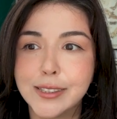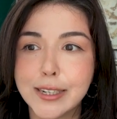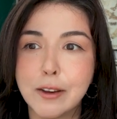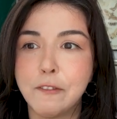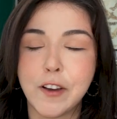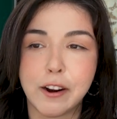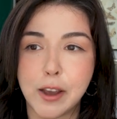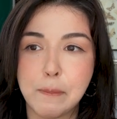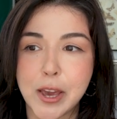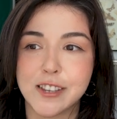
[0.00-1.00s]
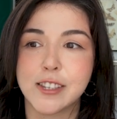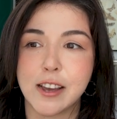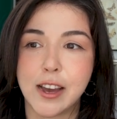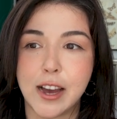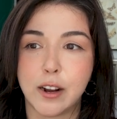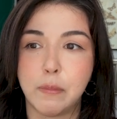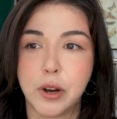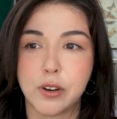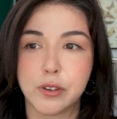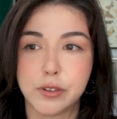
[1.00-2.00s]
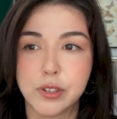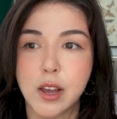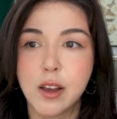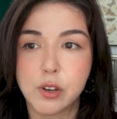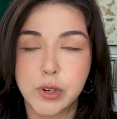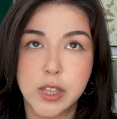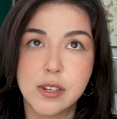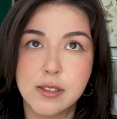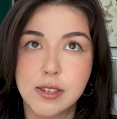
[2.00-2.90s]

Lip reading: did a very basic kind of pose. So in this